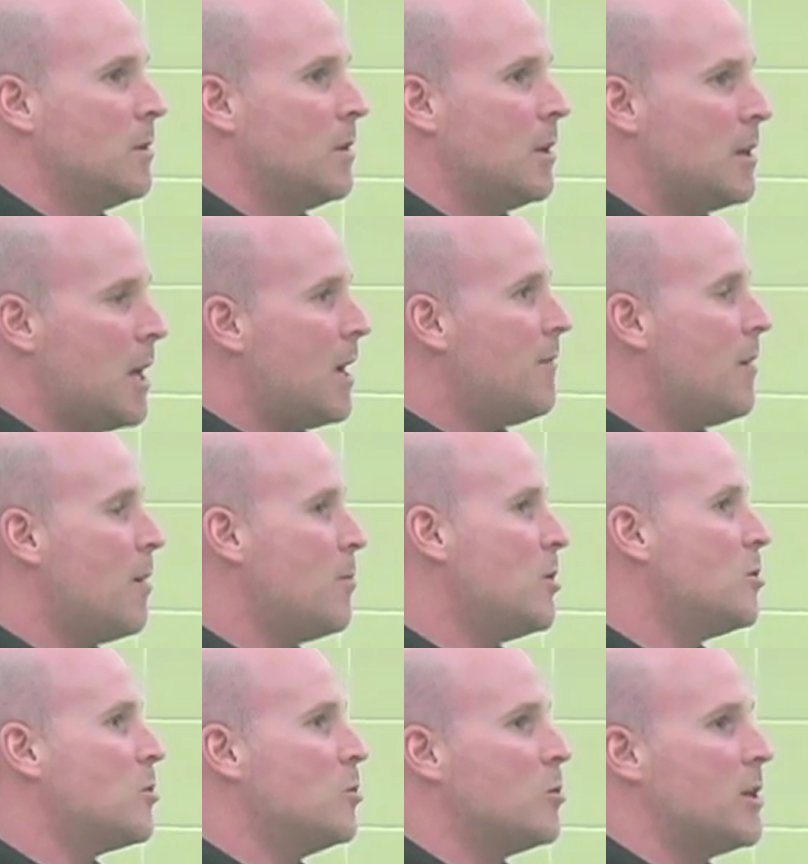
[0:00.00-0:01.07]
A lot of our middle
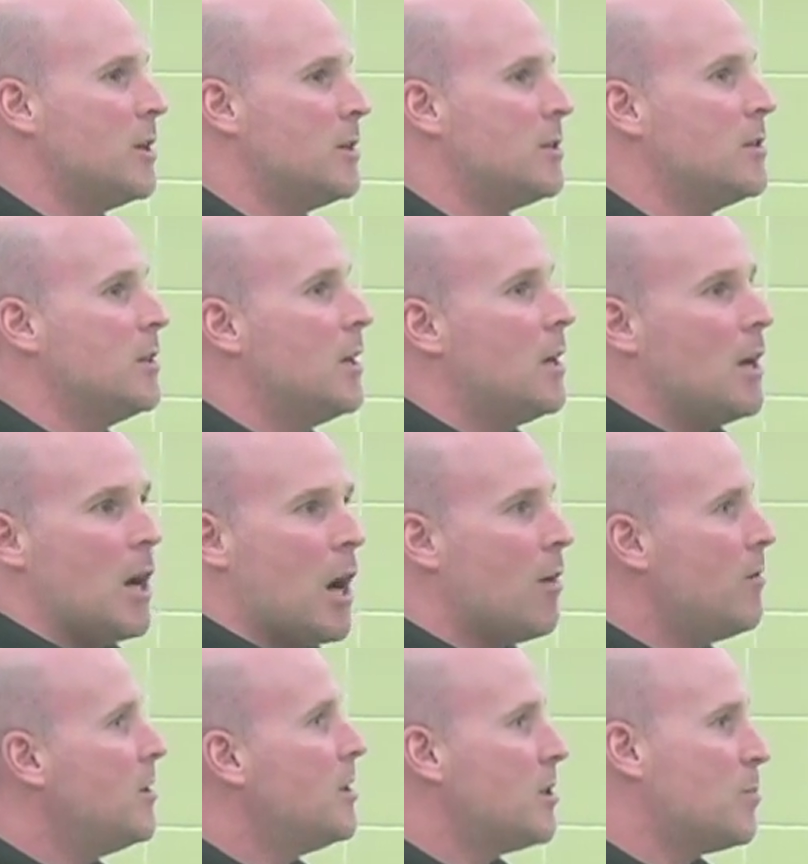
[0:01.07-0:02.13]
school kids are
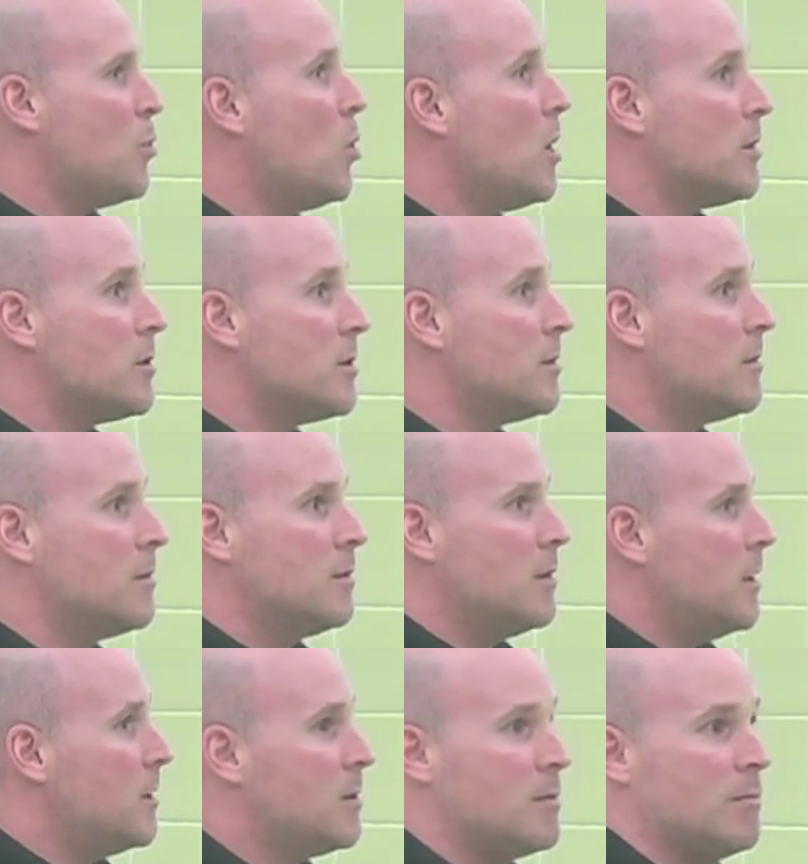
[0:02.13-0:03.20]
into sports.
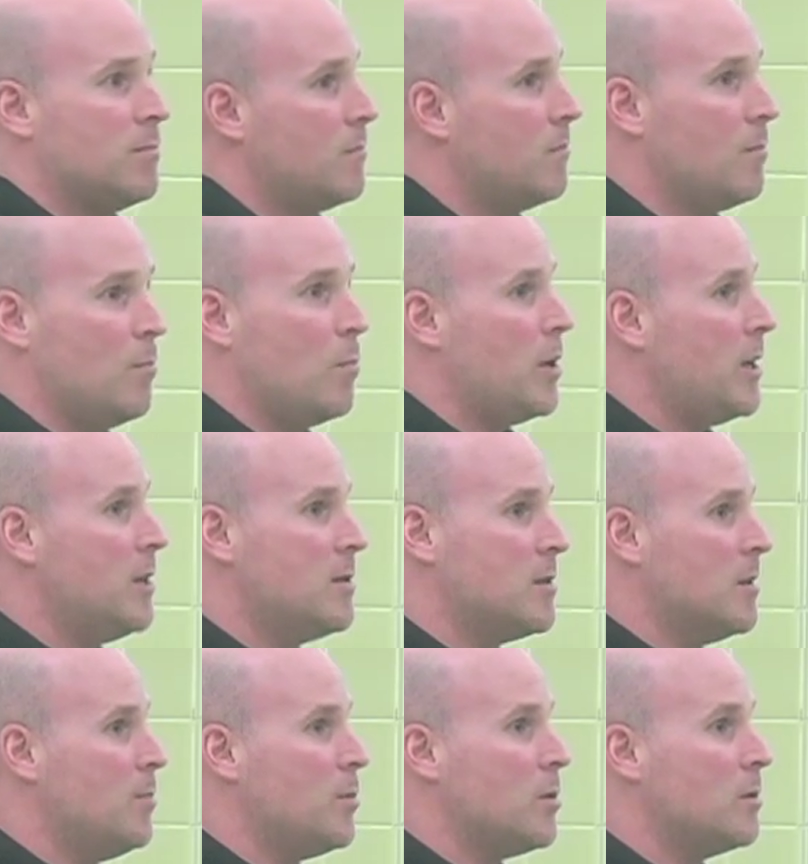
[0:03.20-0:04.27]
It's plain and
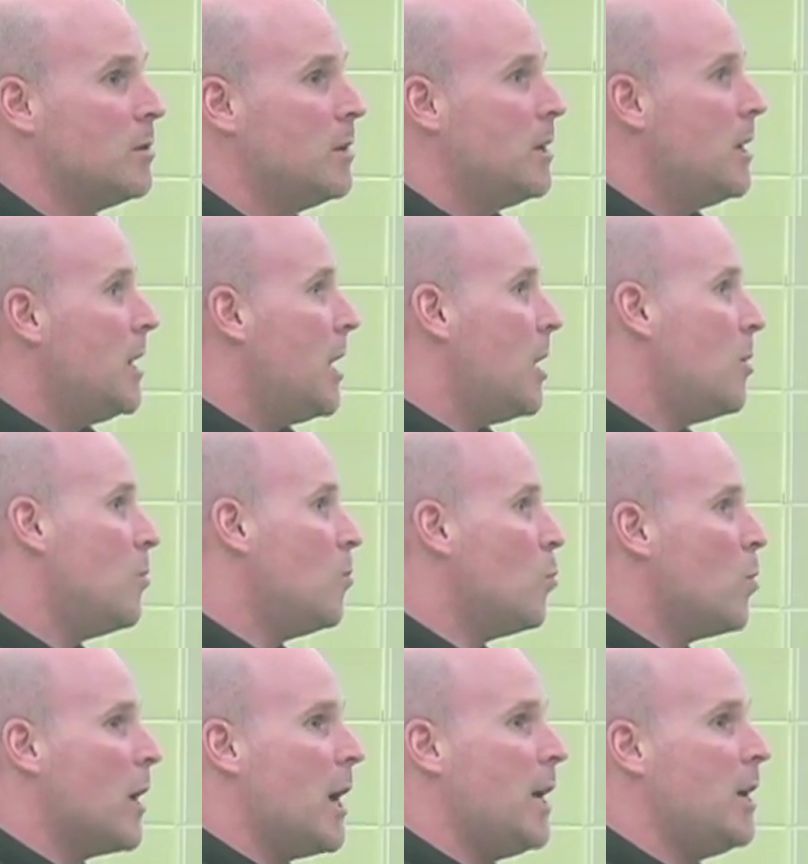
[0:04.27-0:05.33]
simple. And
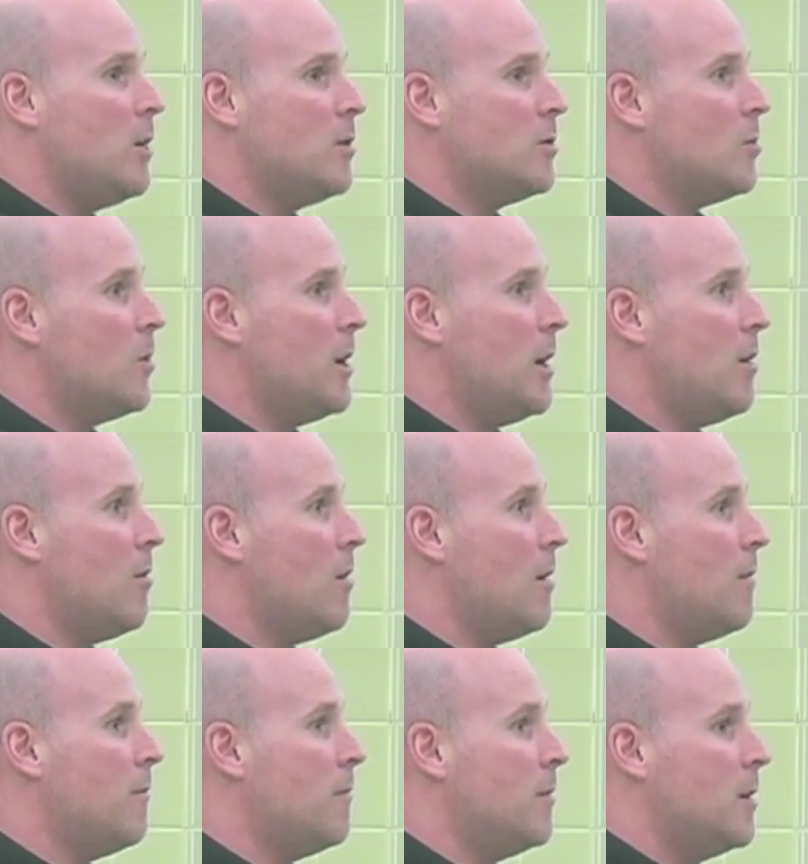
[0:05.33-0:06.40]
when I also hear
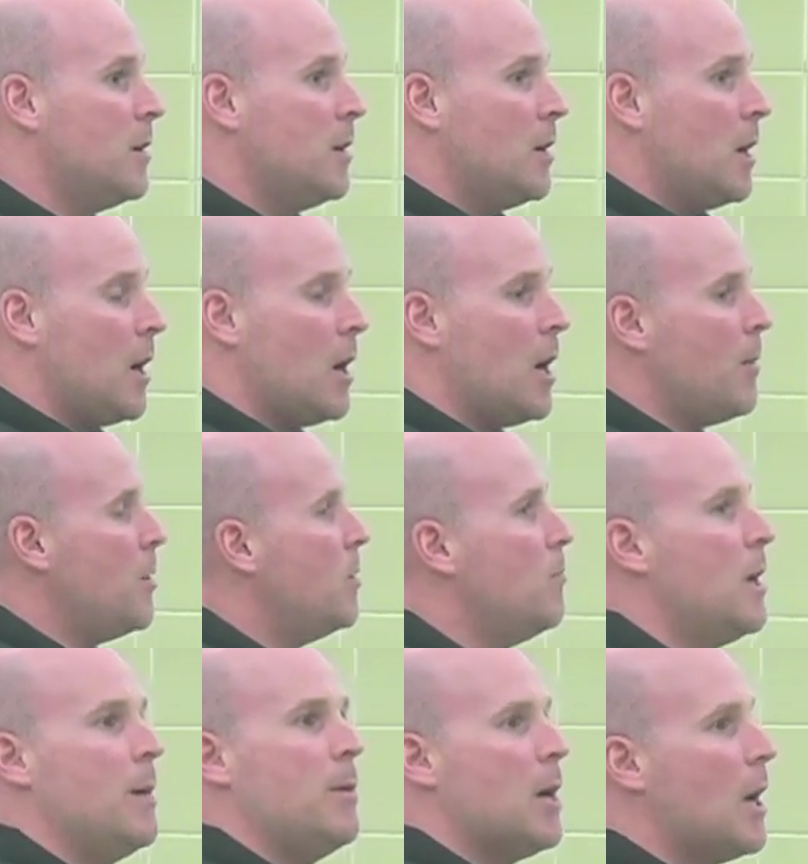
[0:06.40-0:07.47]
of, I mean,
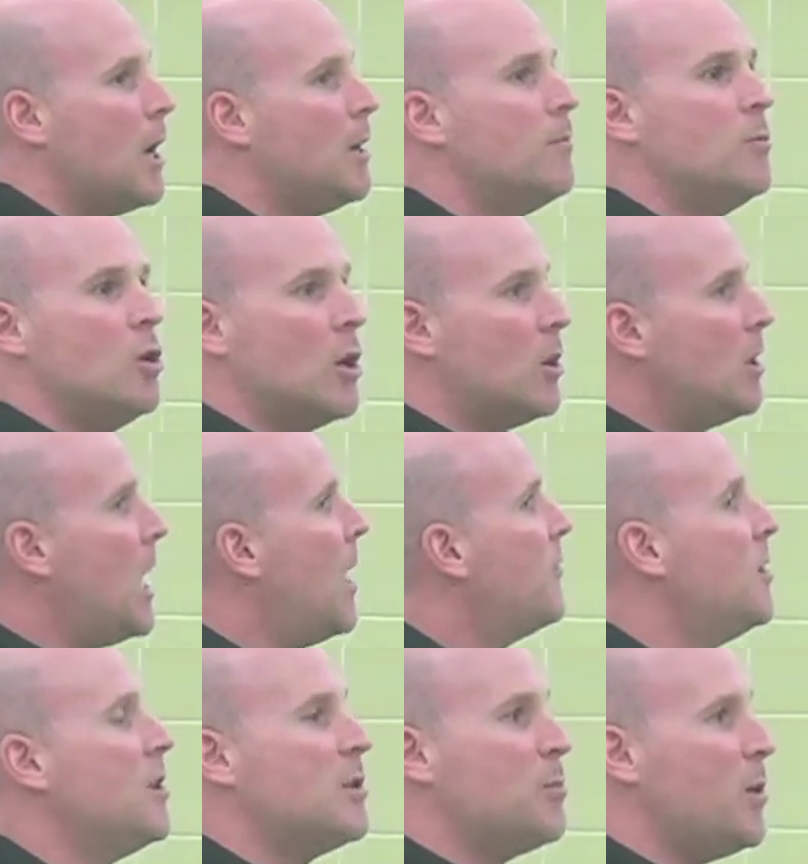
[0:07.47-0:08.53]
maybe you'll have
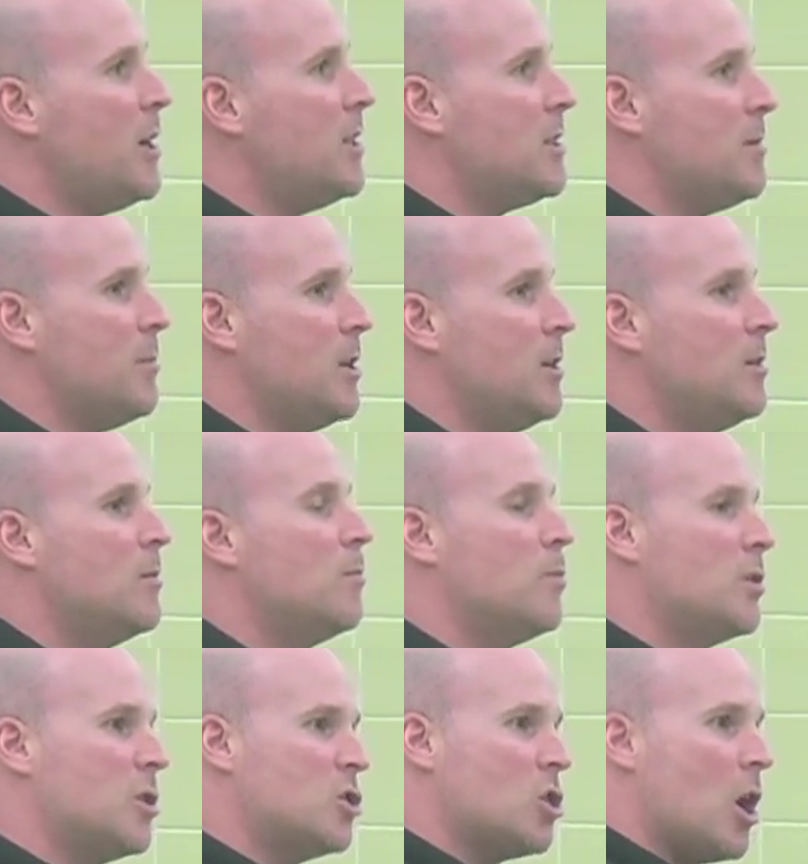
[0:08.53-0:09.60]
to explain it to me,
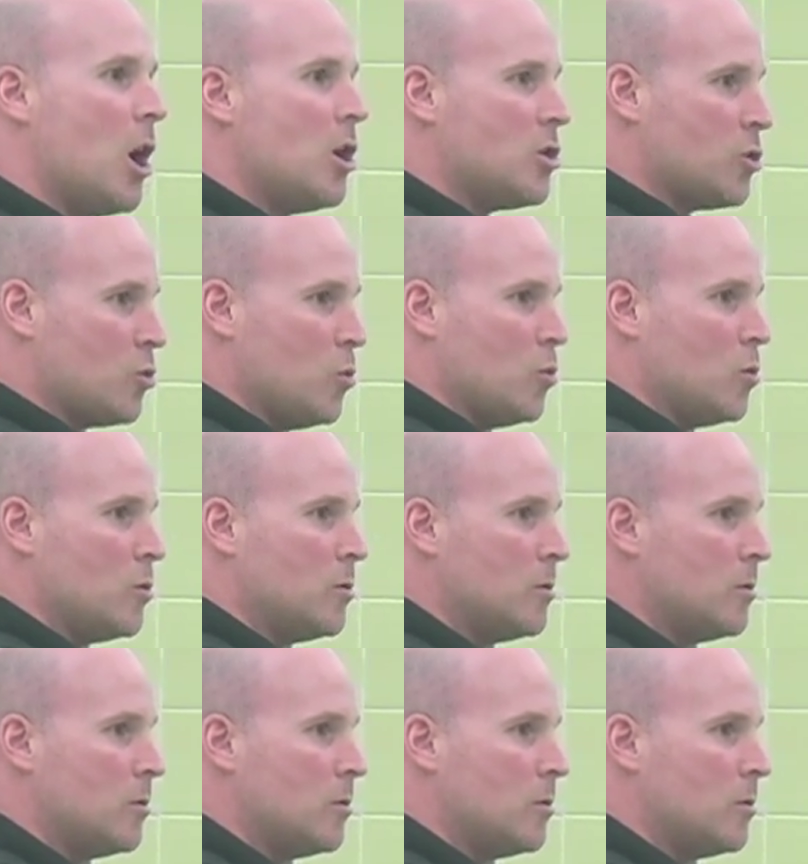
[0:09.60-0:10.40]
but the charter school,